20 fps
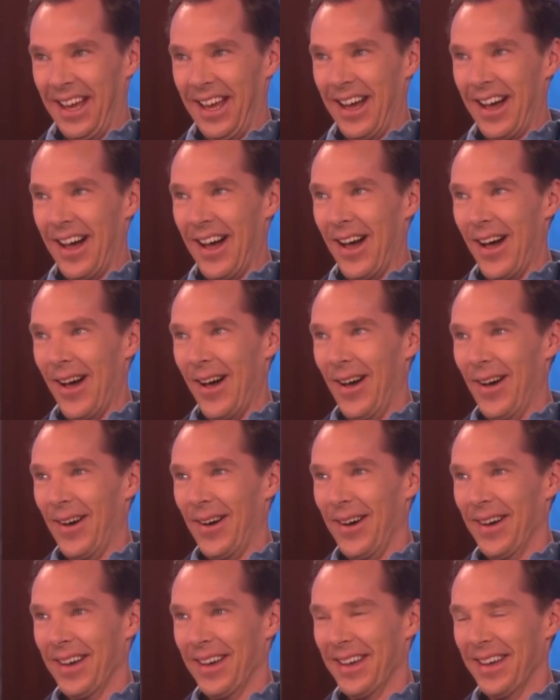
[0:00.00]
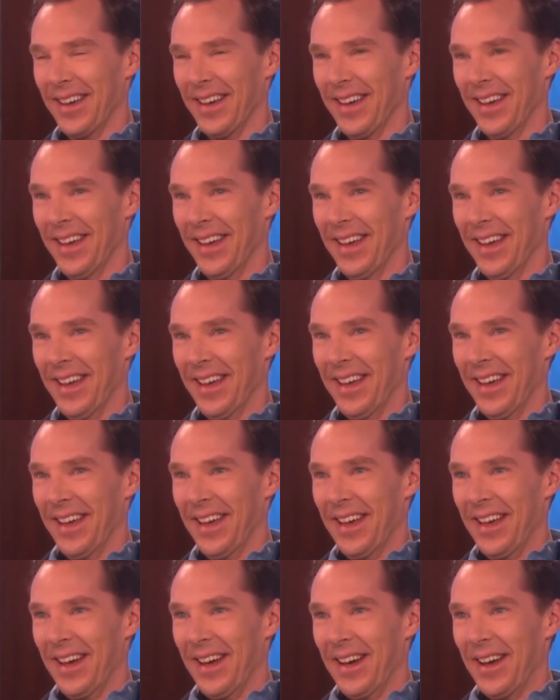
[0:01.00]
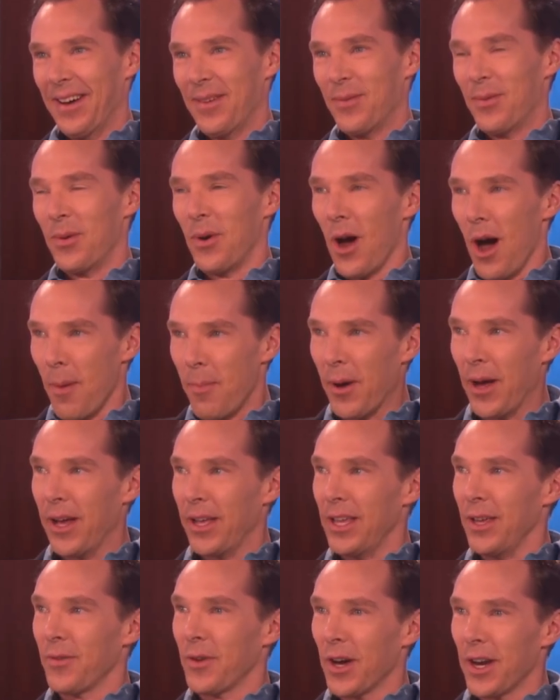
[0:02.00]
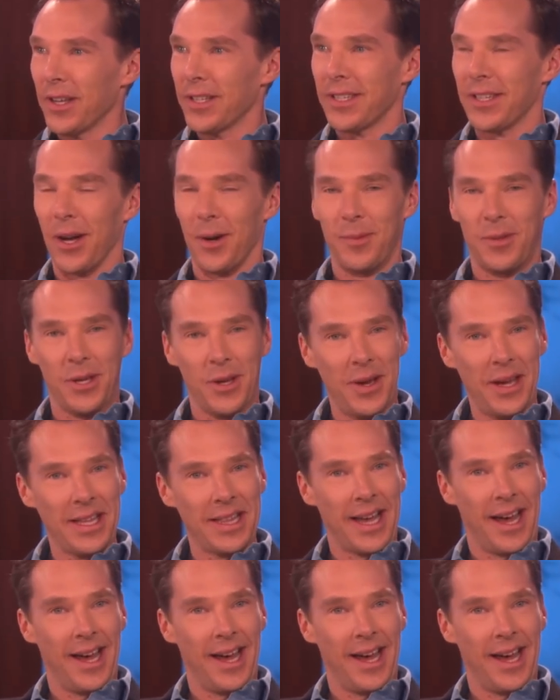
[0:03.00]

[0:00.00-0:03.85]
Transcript: oh. oh. Robert, you've got to stop doing